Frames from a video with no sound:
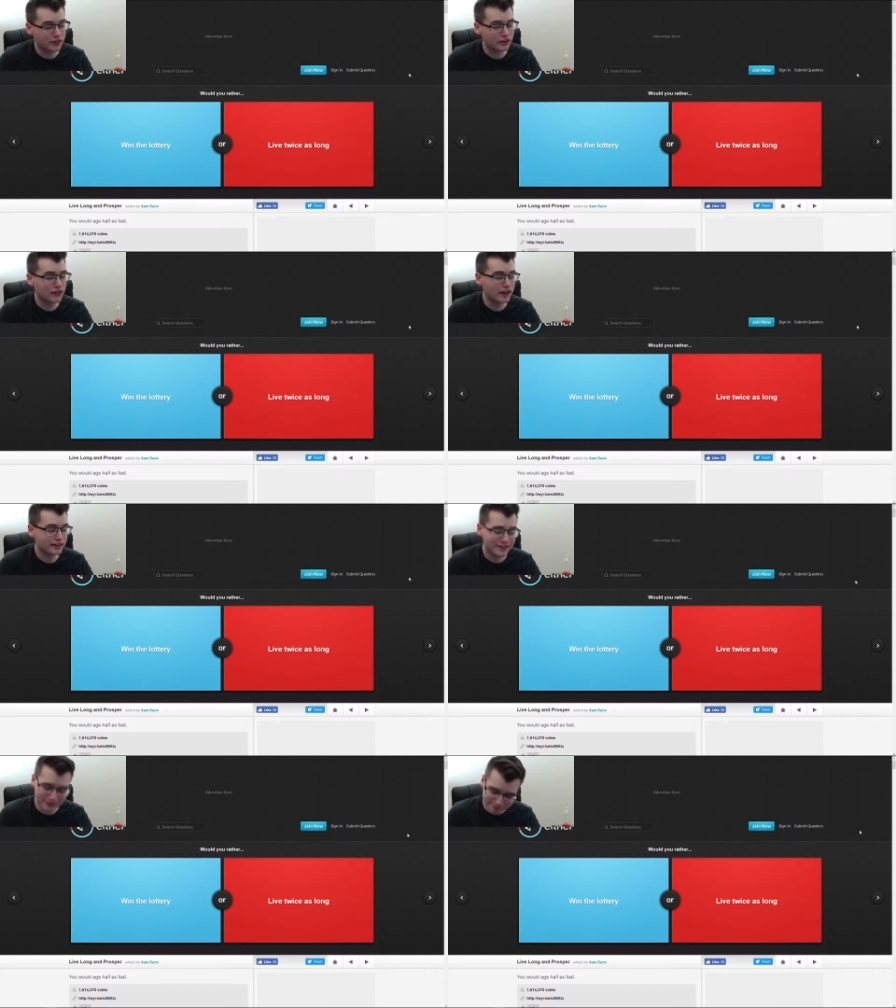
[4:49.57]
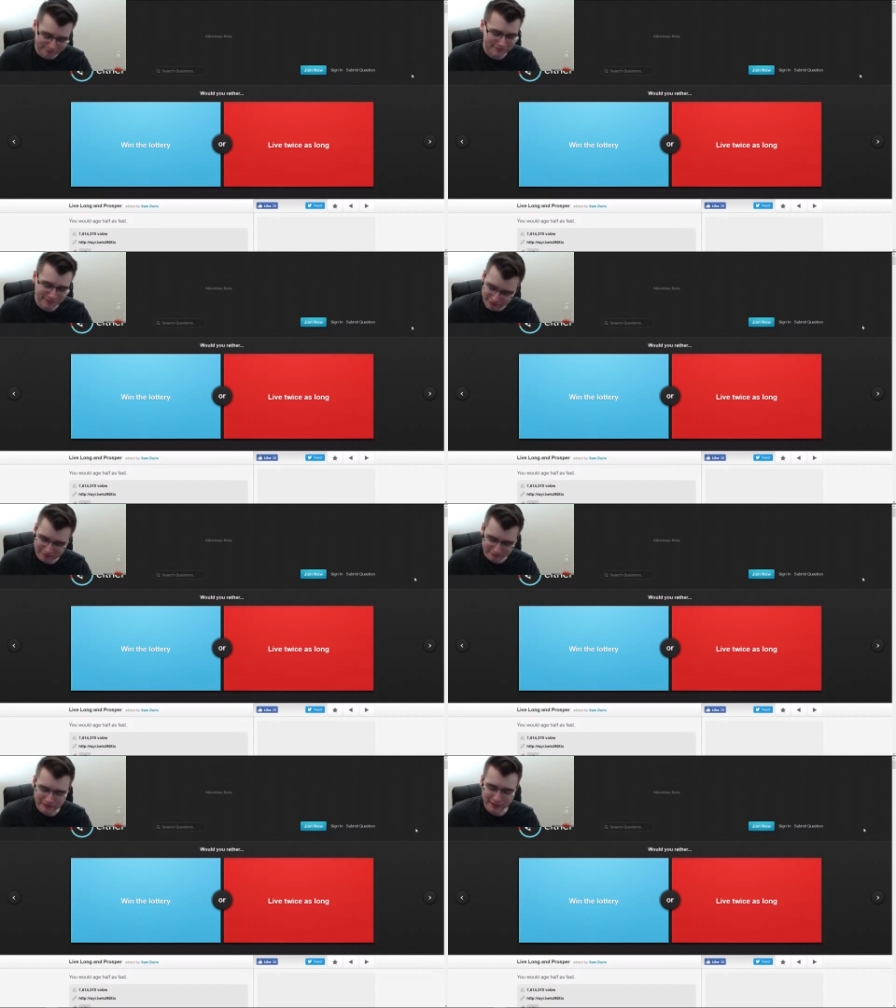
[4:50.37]
That's
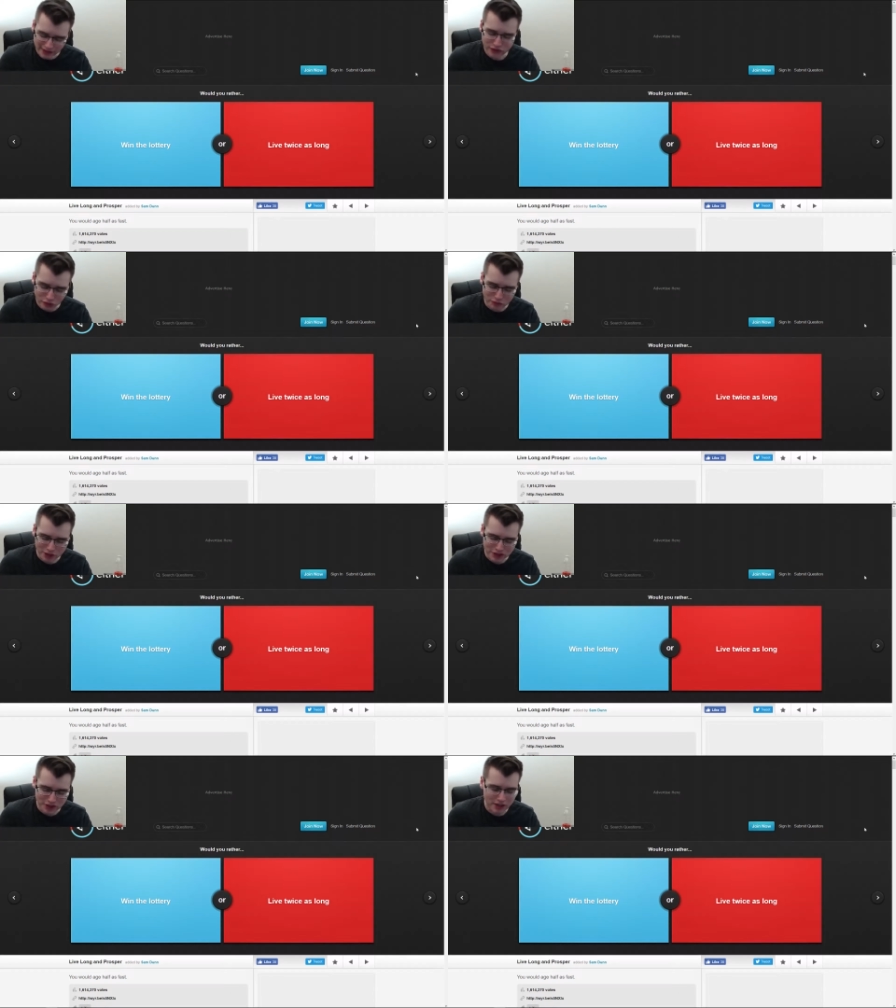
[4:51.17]
too much.